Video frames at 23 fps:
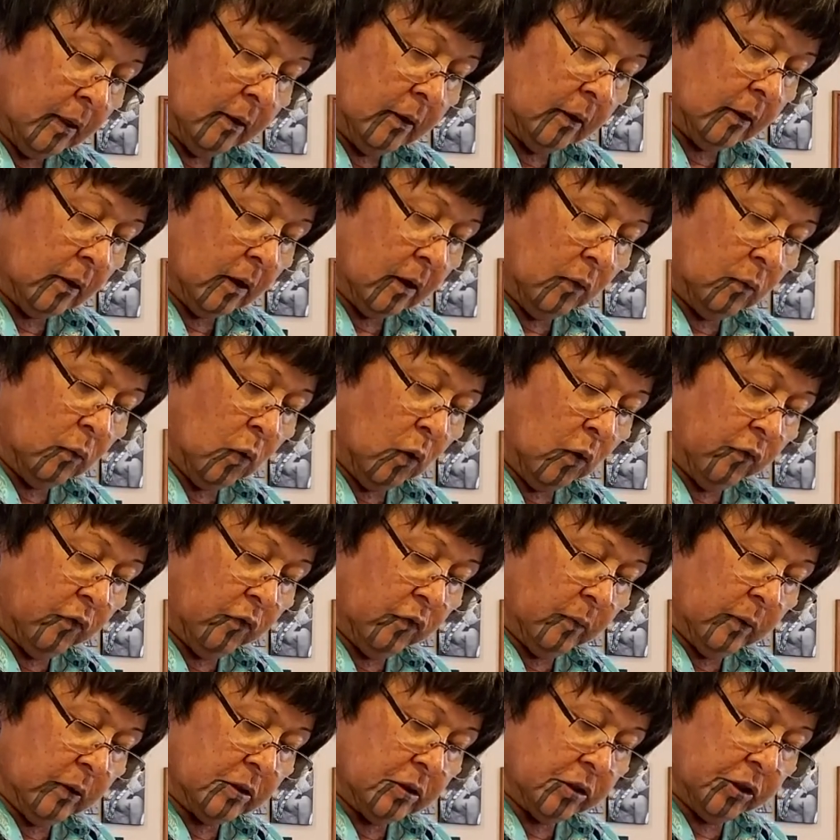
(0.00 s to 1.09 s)
non-woven
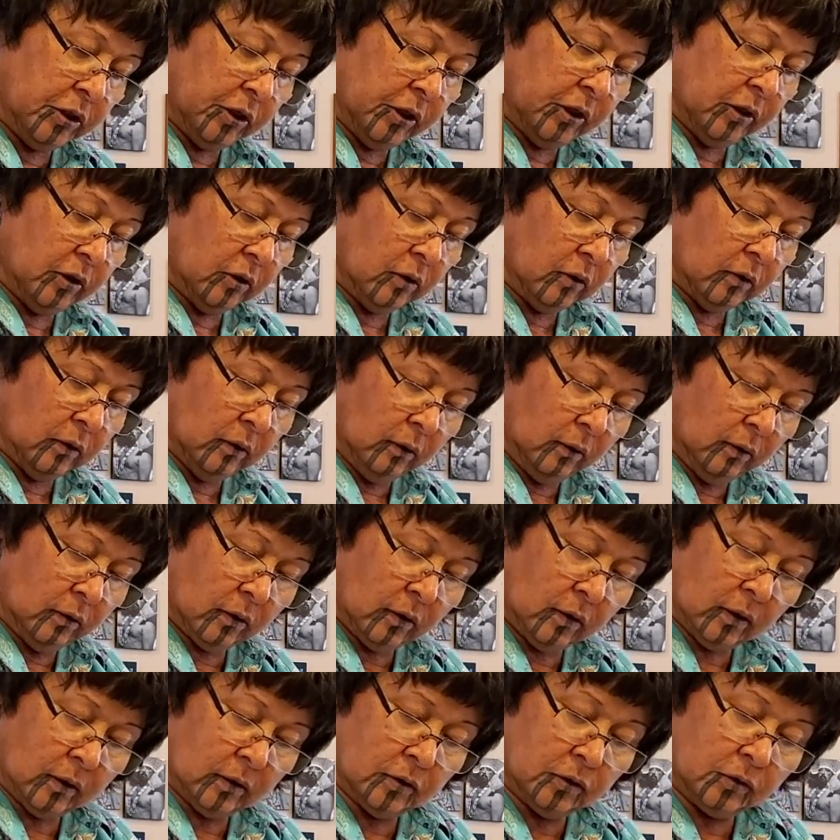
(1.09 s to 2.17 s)
material
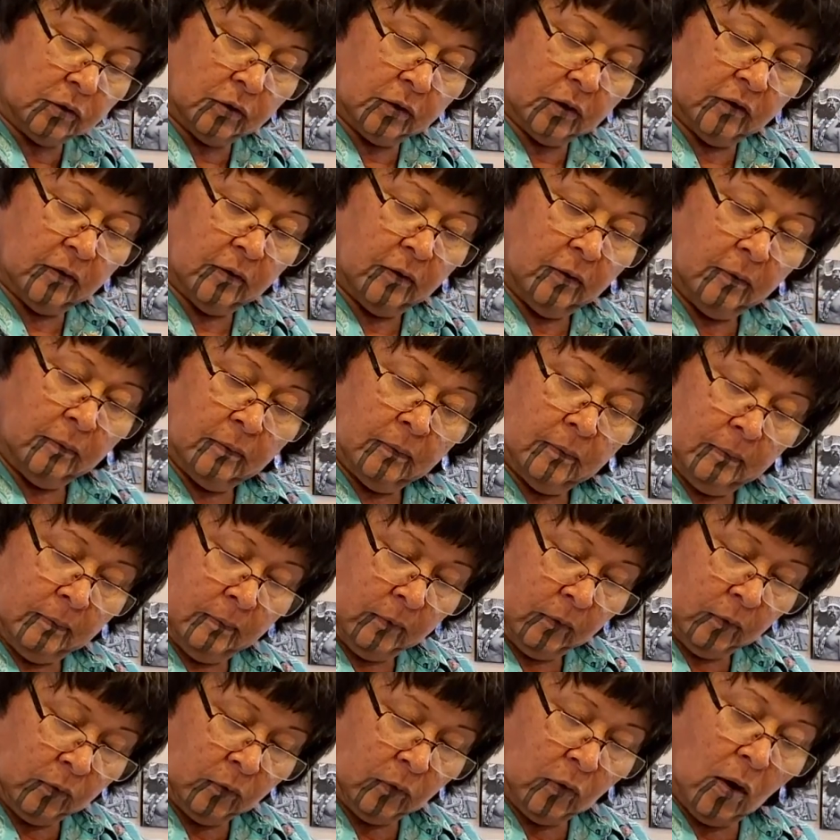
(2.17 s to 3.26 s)
onto the
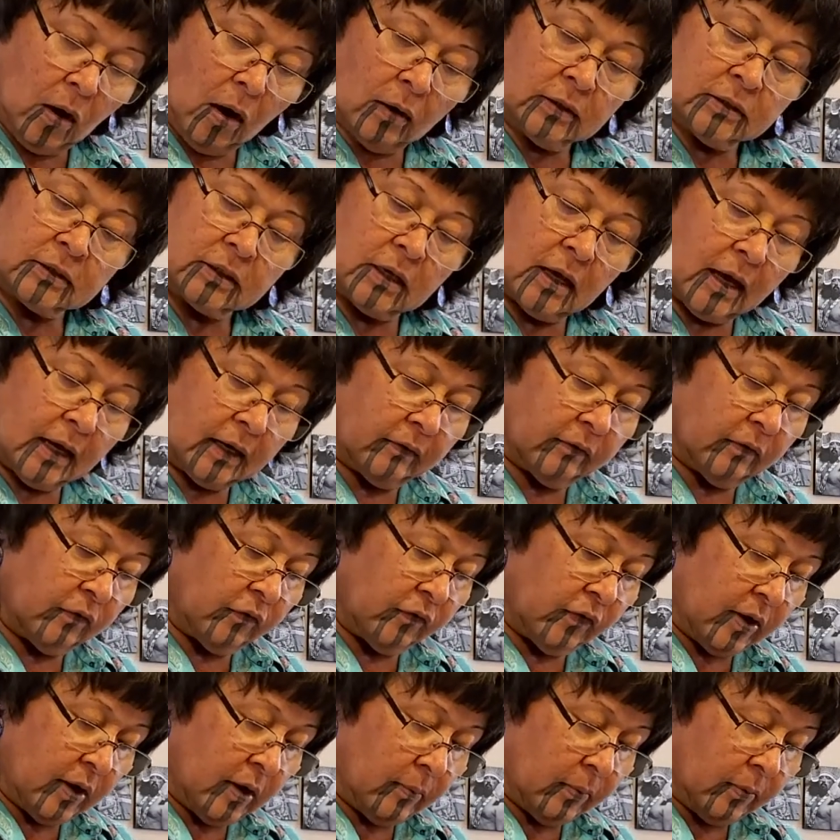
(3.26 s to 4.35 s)
wrong side of the
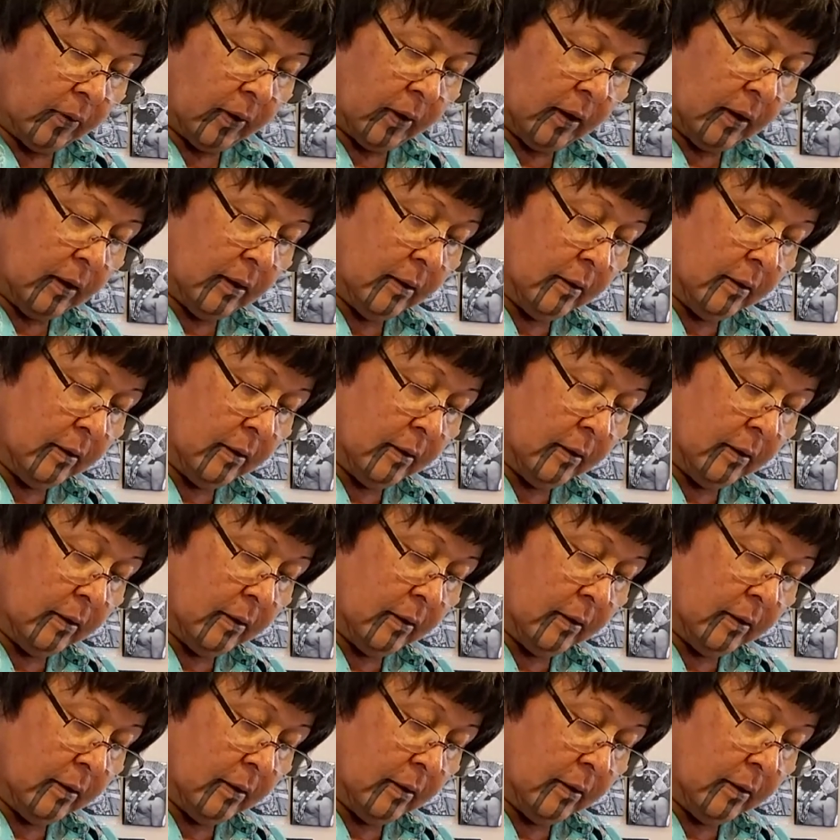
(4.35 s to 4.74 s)
fabric.